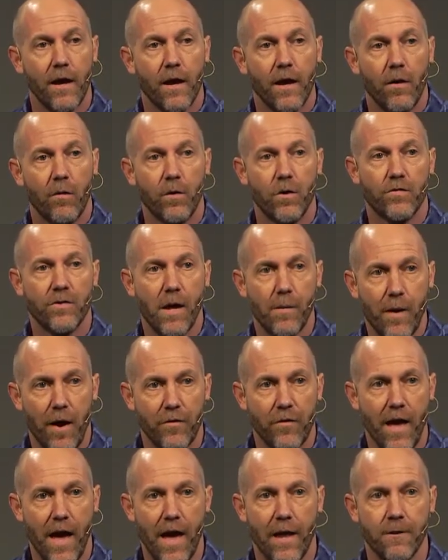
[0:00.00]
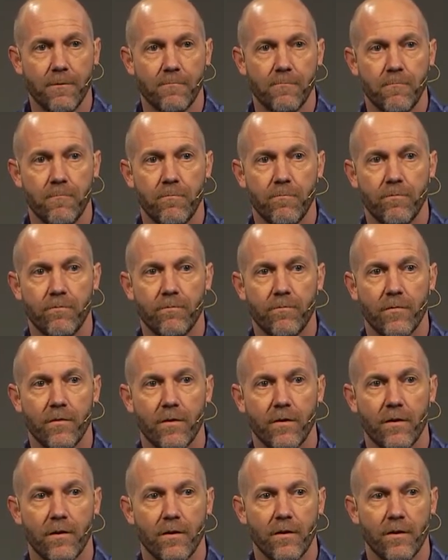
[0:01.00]
What do you say about that?
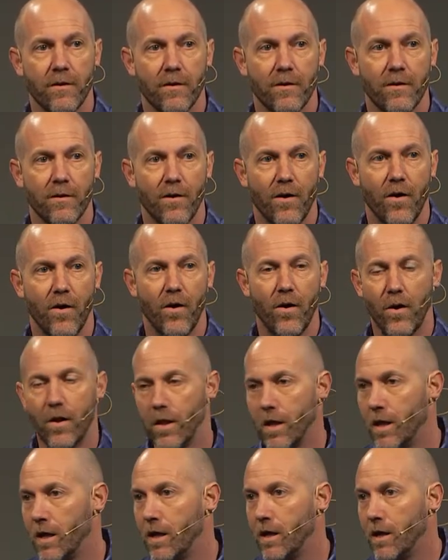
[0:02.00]
All